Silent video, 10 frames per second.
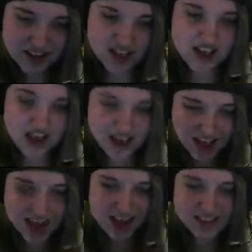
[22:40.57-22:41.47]
I
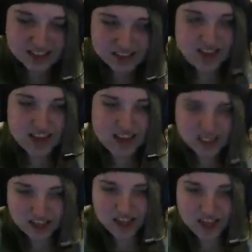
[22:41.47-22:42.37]
accidentally